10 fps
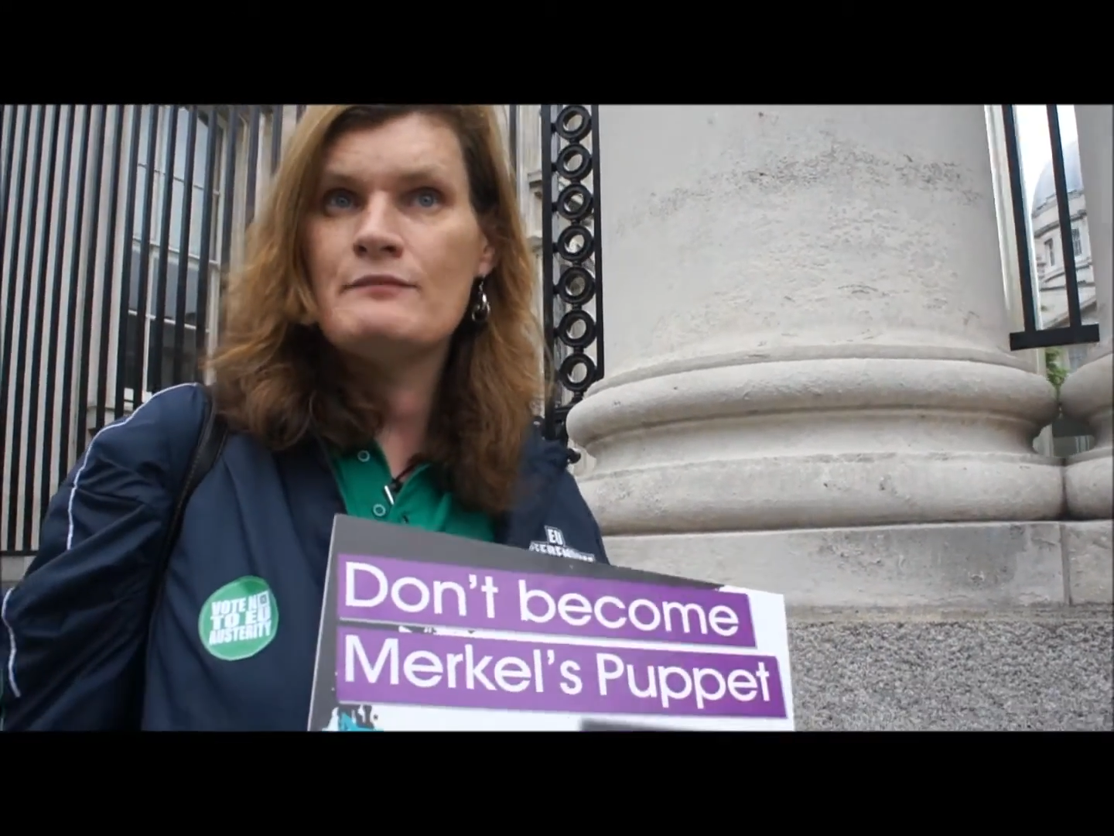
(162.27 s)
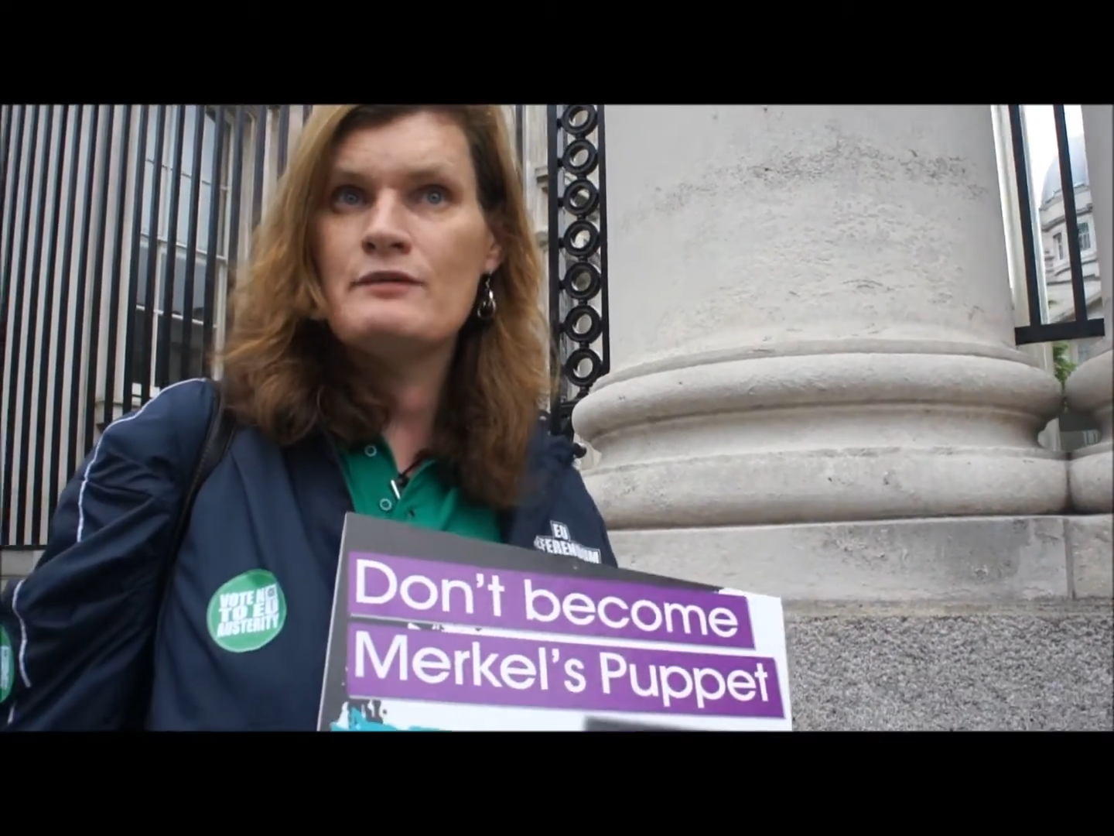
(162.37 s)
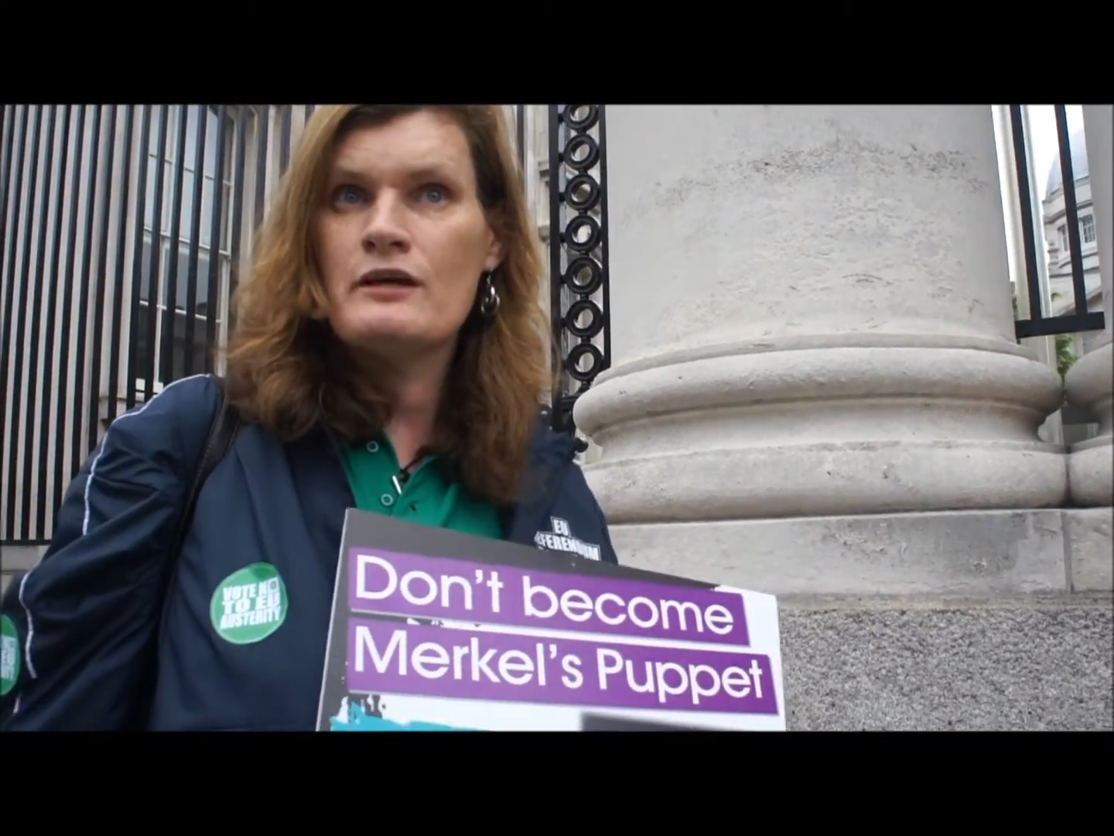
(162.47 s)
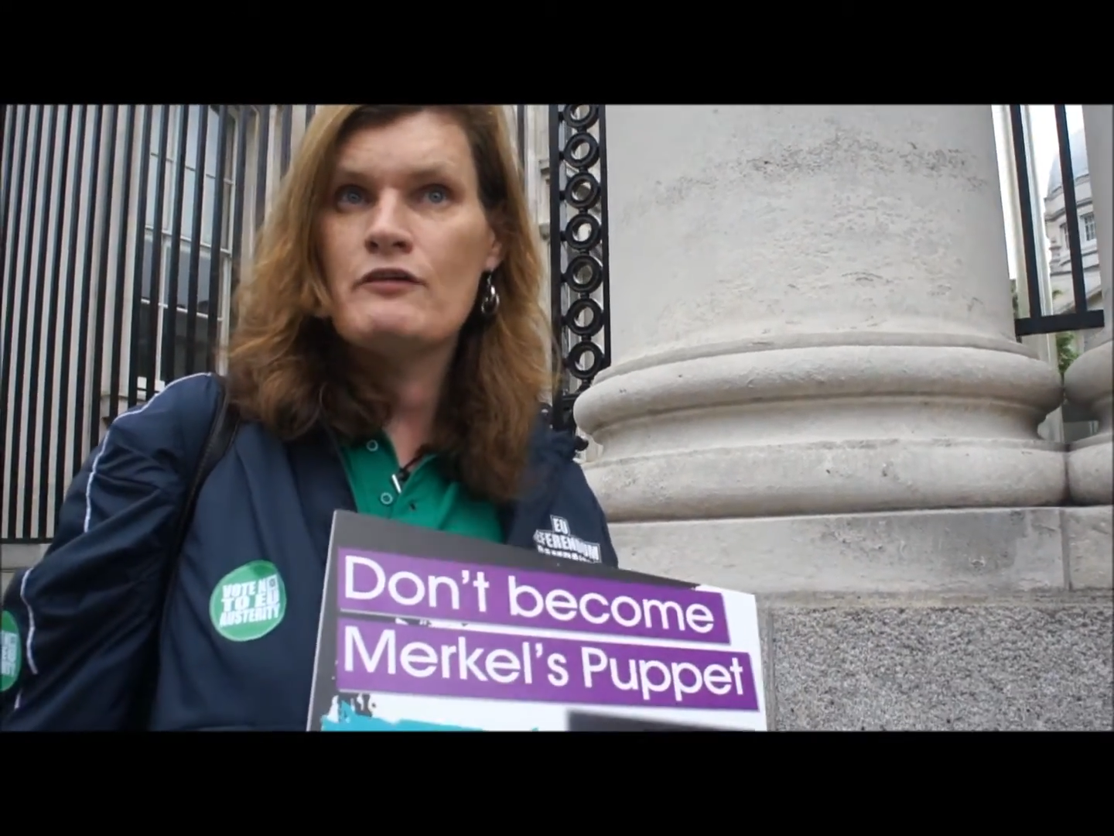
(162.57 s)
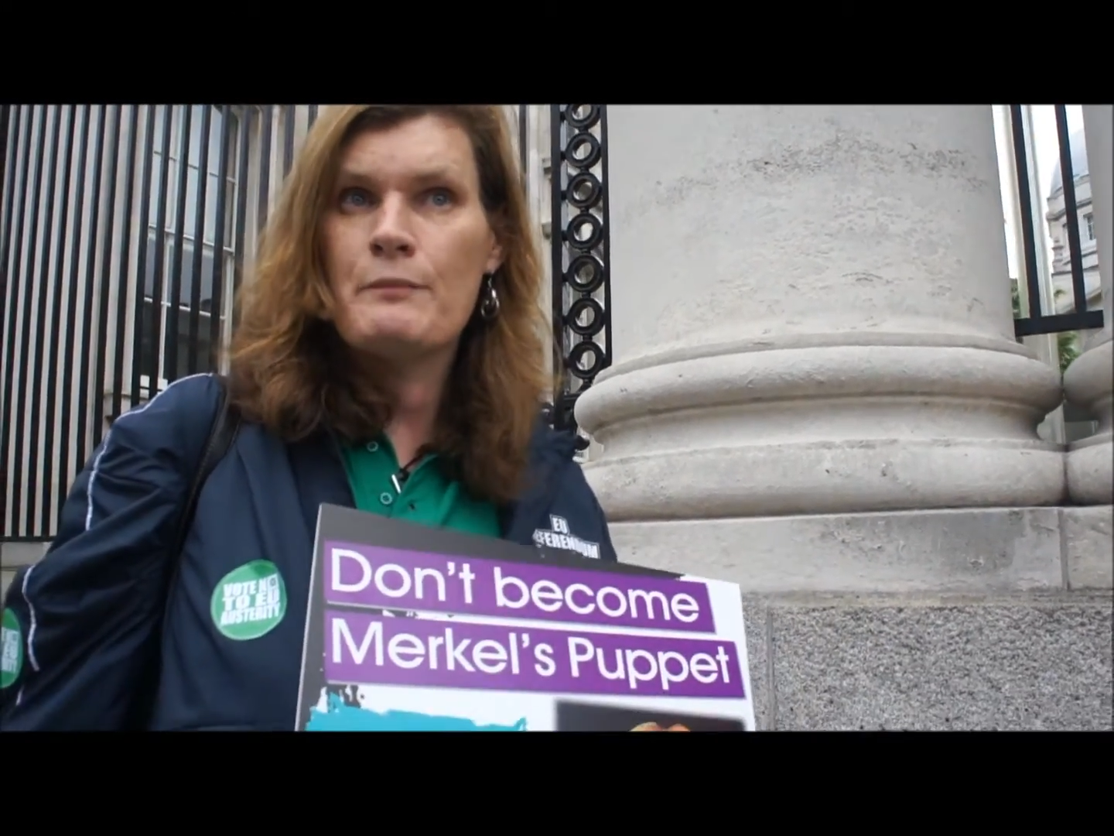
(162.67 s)
in the
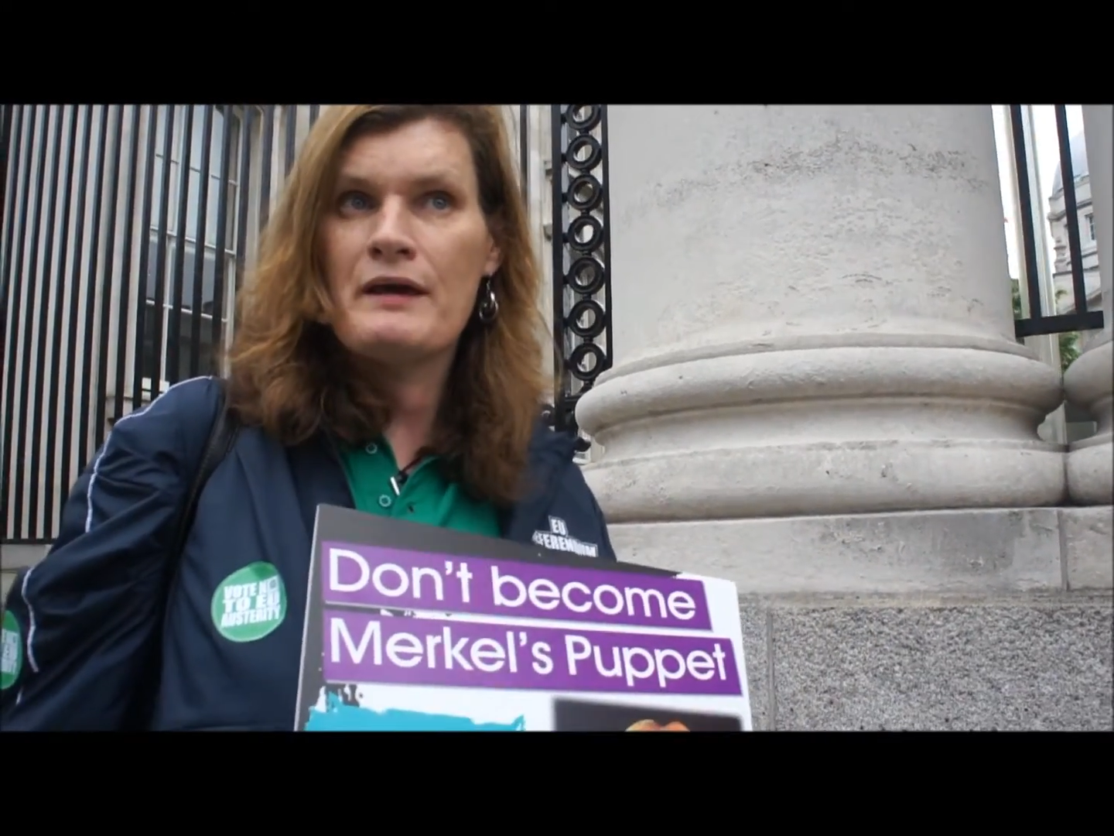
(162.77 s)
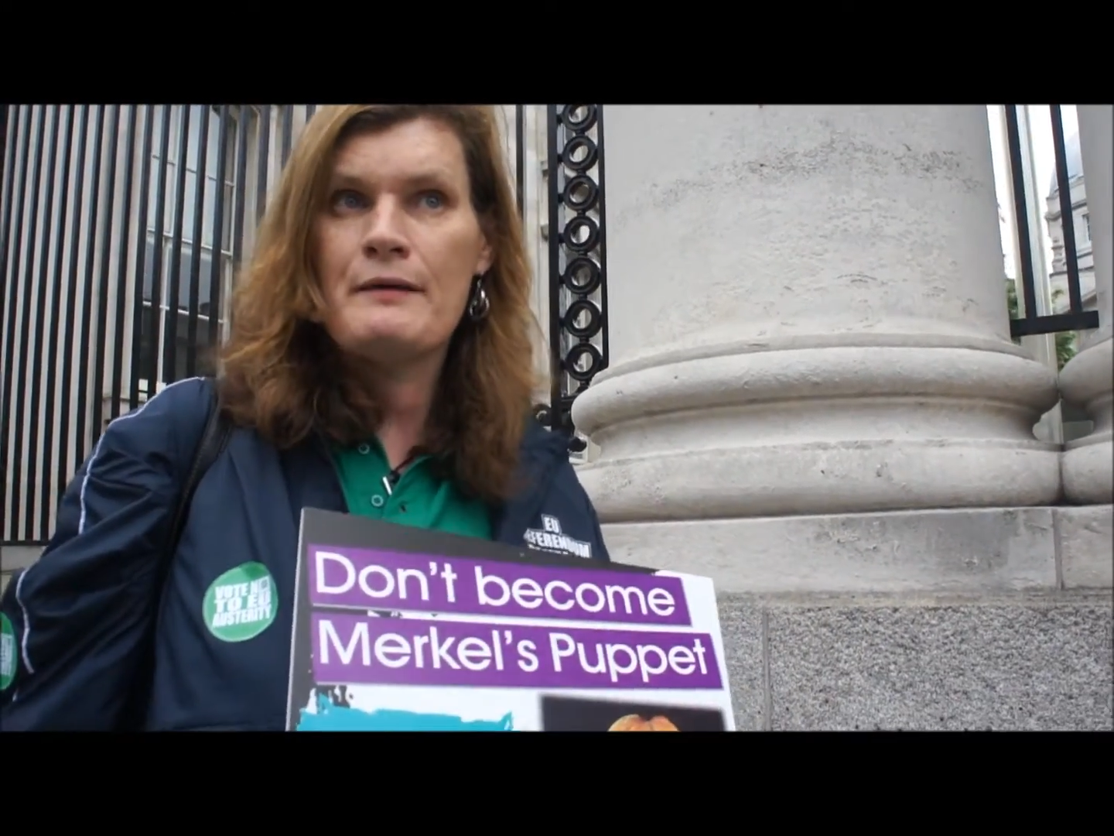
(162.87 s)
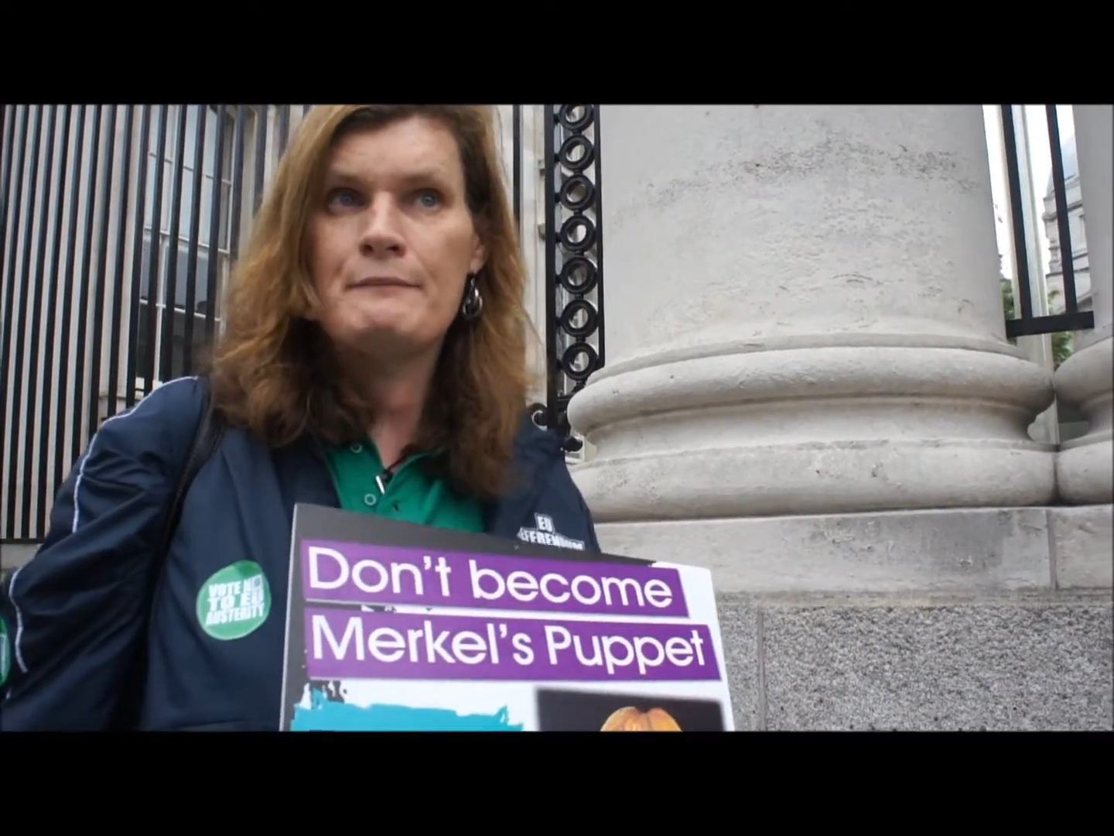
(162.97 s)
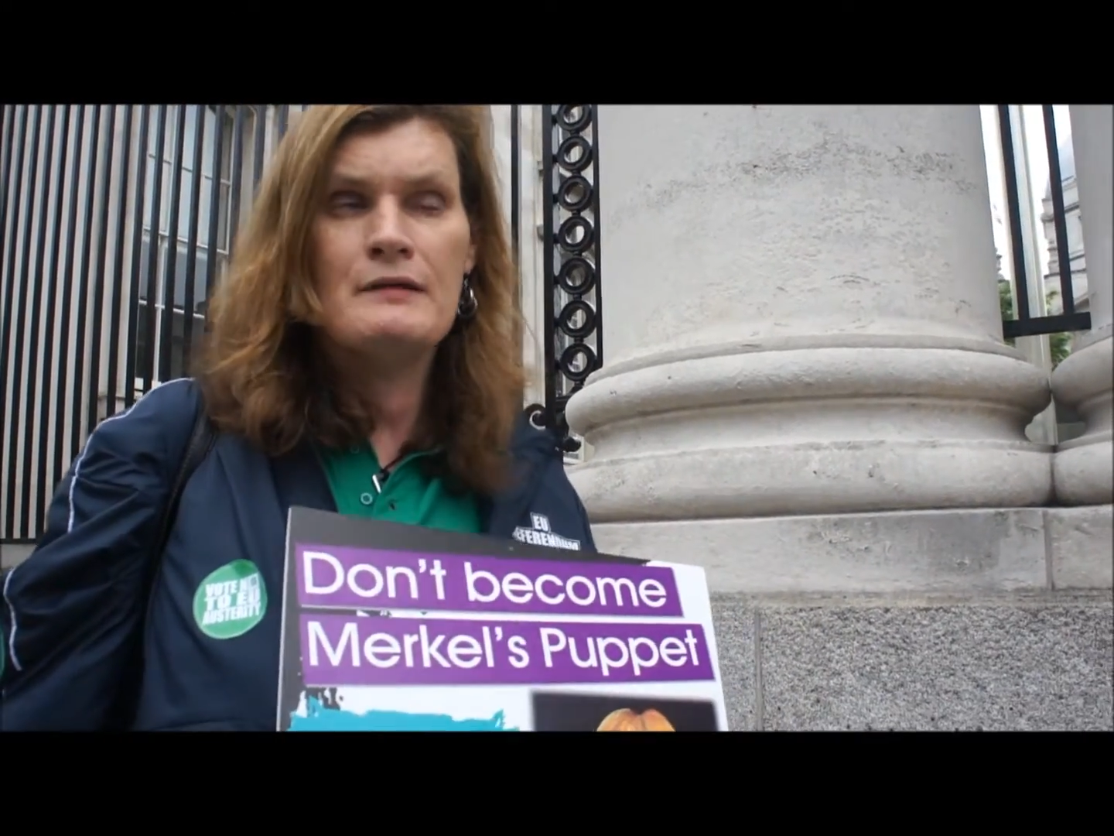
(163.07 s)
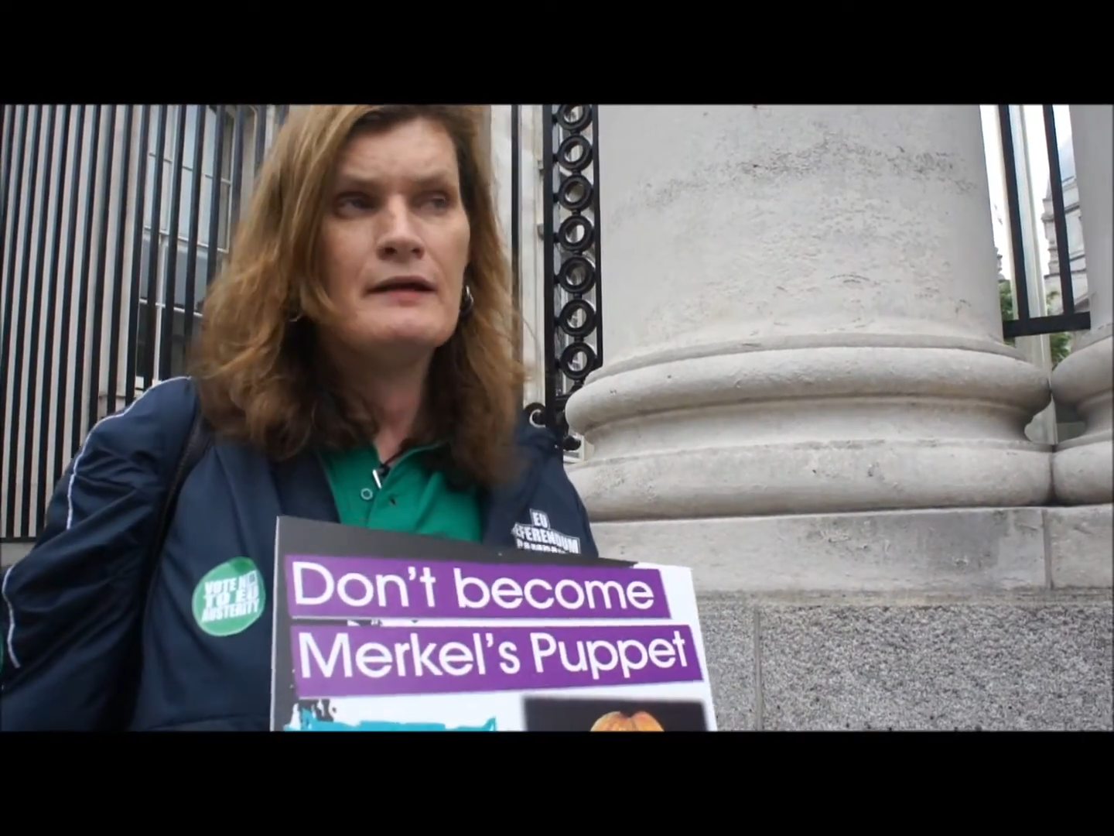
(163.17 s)
European